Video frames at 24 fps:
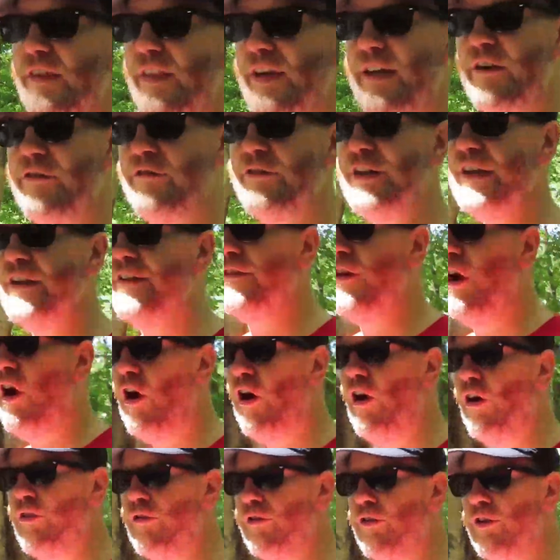theories
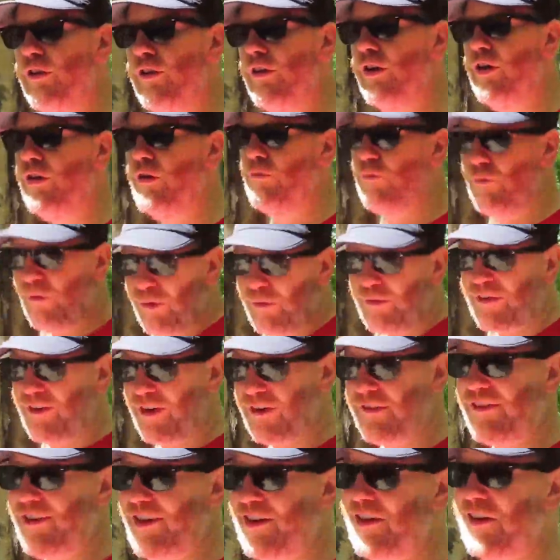on what was
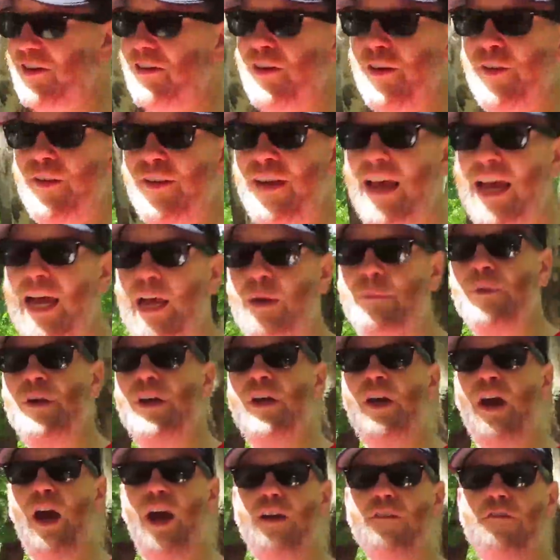considered at the time
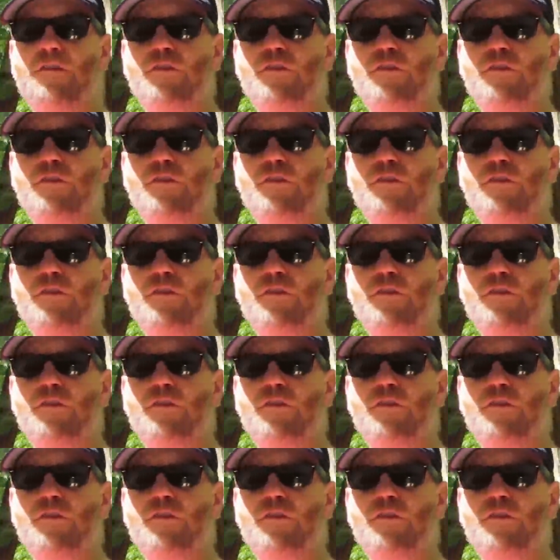a